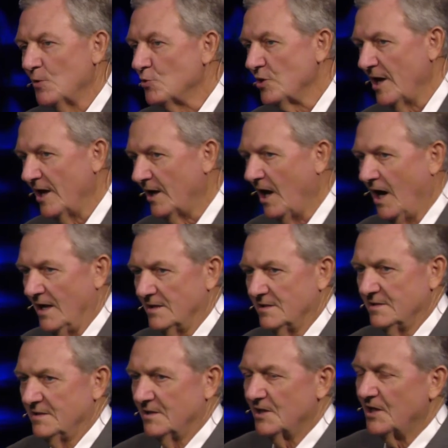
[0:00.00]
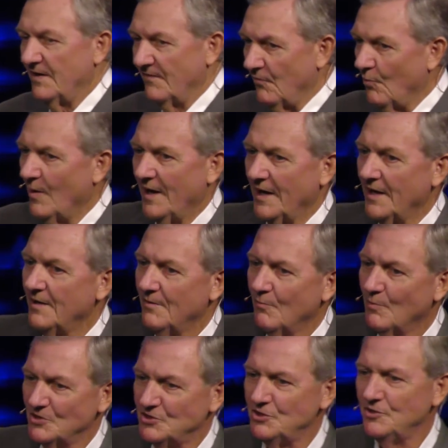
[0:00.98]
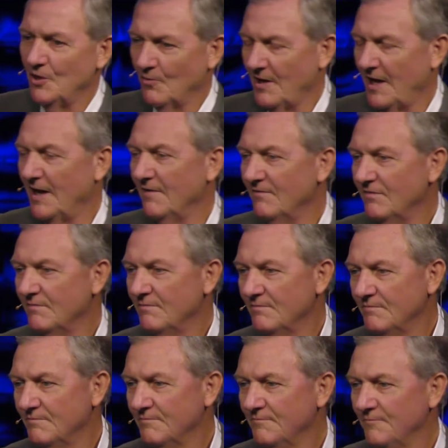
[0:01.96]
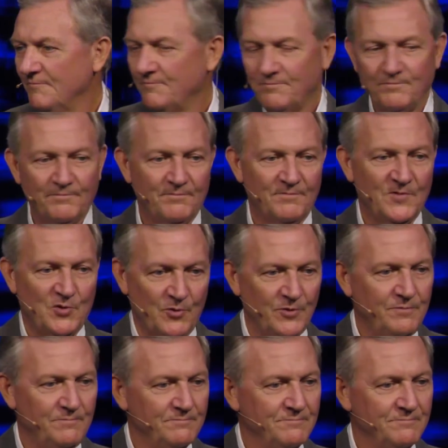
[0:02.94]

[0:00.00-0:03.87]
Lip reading: cannot give away what you don't have. True?